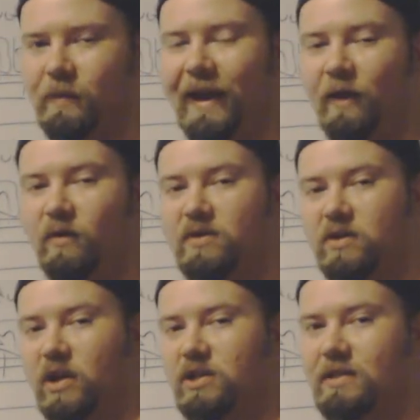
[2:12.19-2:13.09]
I mean, how those
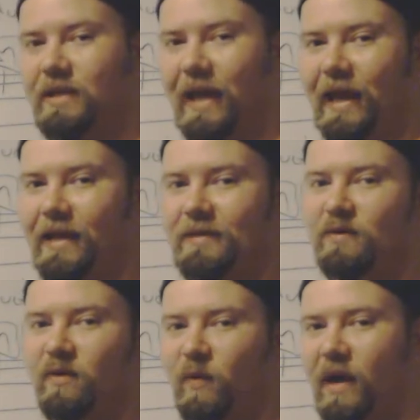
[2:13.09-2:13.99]
instructions get
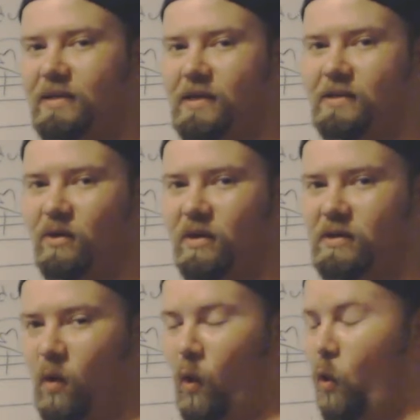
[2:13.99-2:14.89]
into the processor
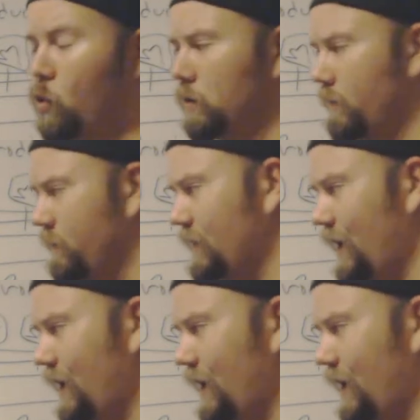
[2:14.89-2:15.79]
is a whole different
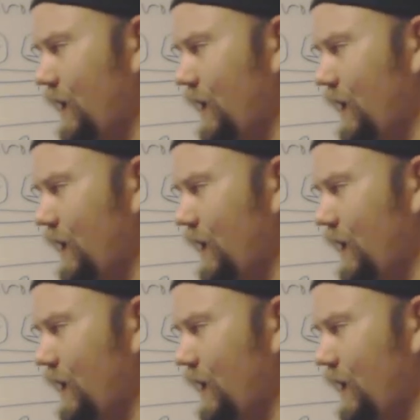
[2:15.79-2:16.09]
topic,